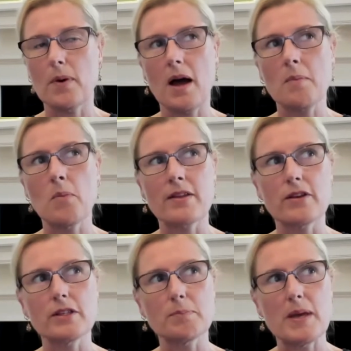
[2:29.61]
I'm one of
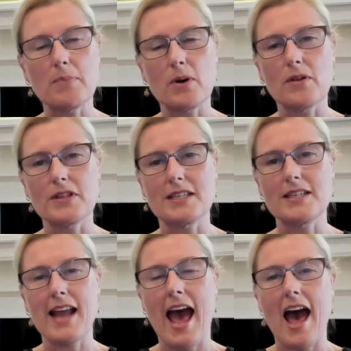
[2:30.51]
those people that
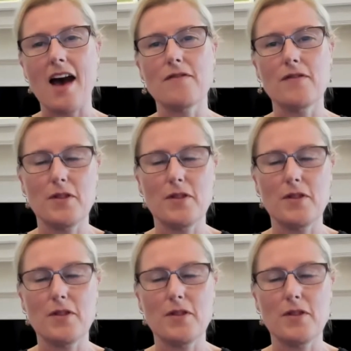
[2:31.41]
didn't have